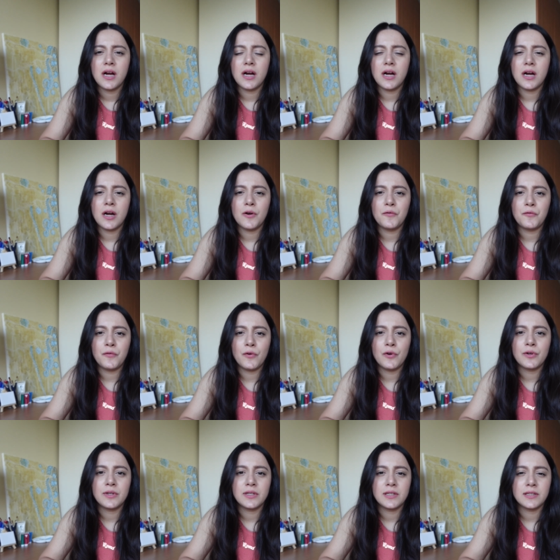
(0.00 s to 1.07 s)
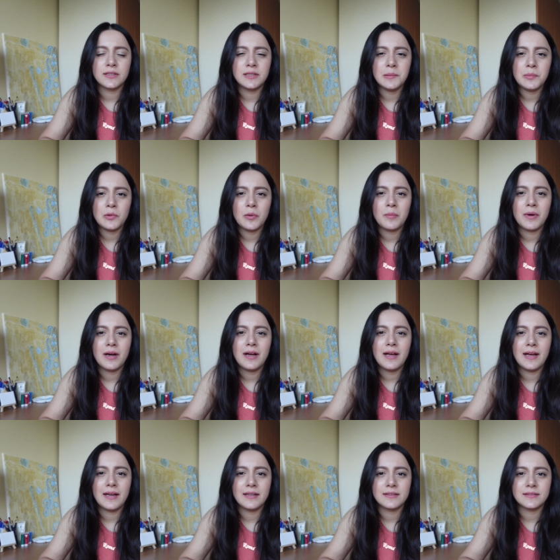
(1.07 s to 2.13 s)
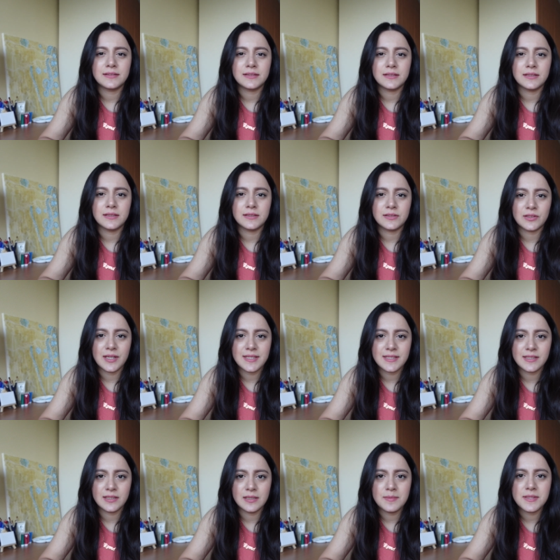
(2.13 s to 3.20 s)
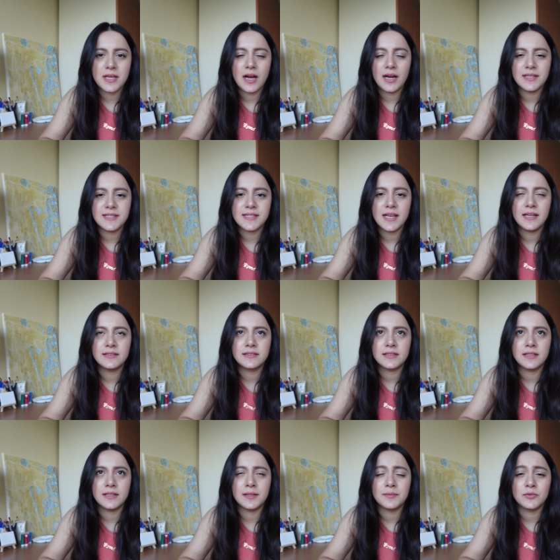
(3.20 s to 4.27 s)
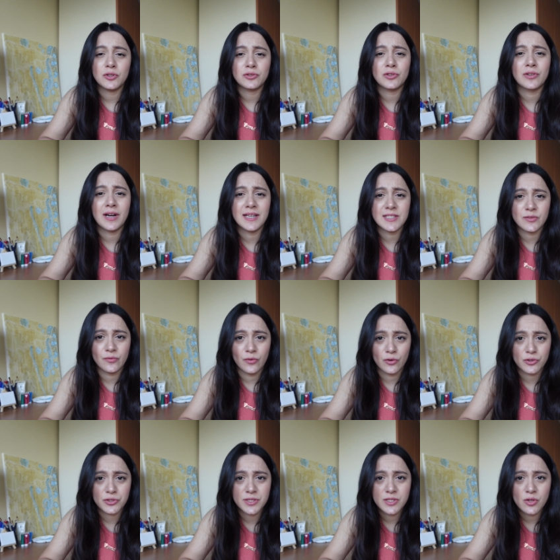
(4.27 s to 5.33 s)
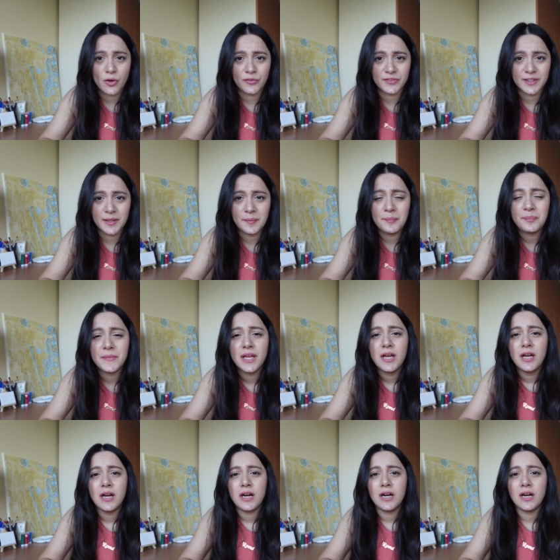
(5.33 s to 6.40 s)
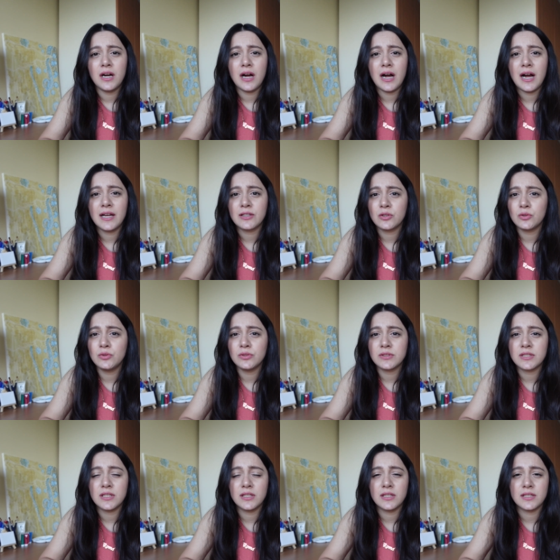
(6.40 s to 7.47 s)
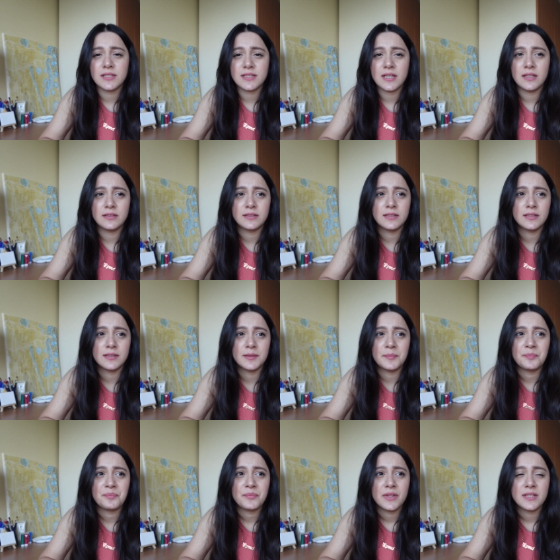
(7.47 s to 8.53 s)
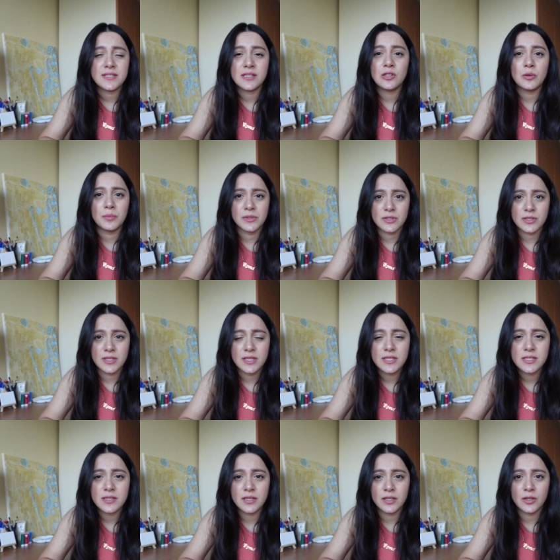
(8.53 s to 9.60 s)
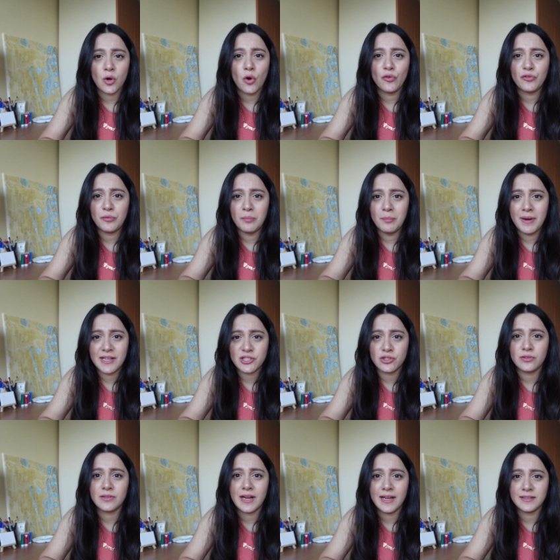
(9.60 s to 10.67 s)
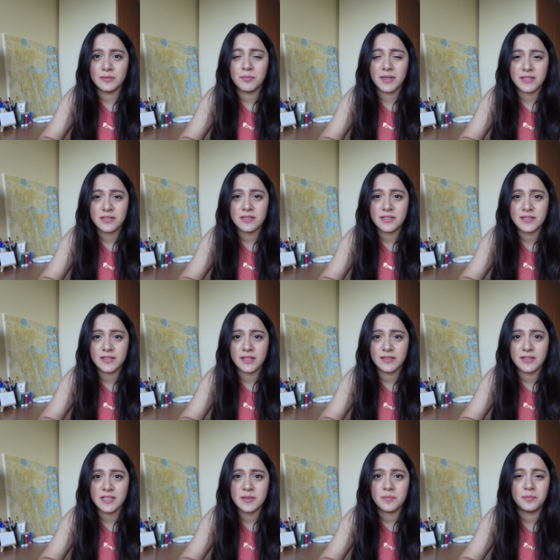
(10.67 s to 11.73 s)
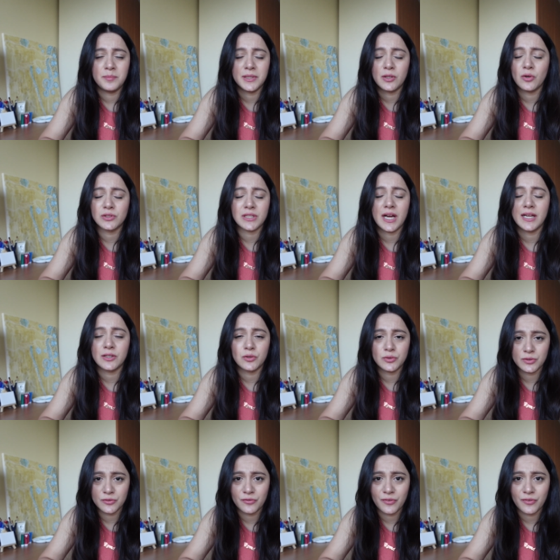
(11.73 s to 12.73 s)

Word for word: Uh, for uh, diploma and uh, transcripts, I sent um, notarized versions of them. Uh, I couldn't send the syllabuses of bachelor and master studies because I couldn't